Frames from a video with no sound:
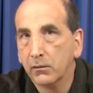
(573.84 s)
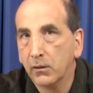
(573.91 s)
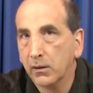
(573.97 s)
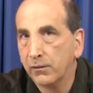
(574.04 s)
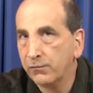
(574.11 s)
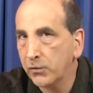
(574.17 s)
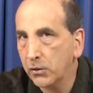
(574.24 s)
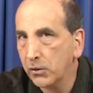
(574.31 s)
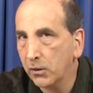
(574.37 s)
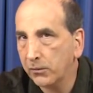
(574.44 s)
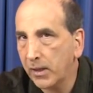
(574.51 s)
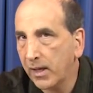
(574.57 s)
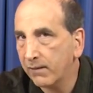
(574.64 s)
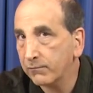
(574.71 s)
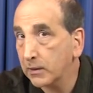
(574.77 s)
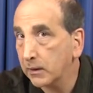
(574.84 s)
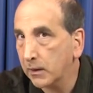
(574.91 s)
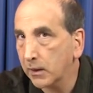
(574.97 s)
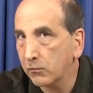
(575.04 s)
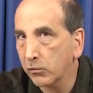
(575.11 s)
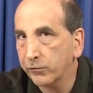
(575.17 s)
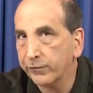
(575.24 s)
If you don't have
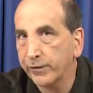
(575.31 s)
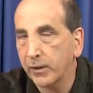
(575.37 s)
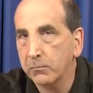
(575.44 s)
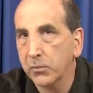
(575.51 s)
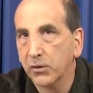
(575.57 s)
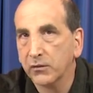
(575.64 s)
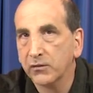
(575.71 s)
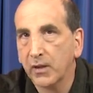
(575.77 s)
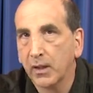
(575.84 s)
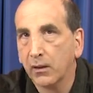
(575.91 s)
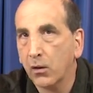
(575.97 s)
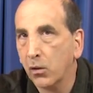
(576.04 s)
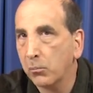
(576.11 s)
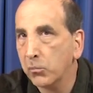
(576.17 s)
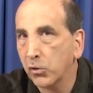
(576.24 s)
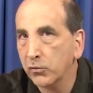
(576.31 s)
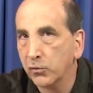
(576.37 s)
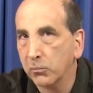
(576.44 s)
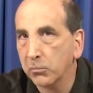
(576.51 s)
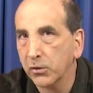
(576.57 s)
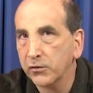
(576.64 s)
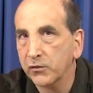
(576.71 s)
calligraphy books at home on your
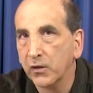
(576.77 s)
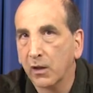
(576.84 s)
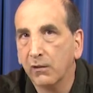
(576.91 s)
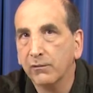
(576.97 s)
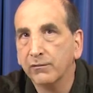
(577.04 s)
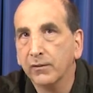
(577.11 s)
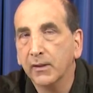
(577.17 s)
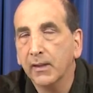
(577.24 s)
bookshelf,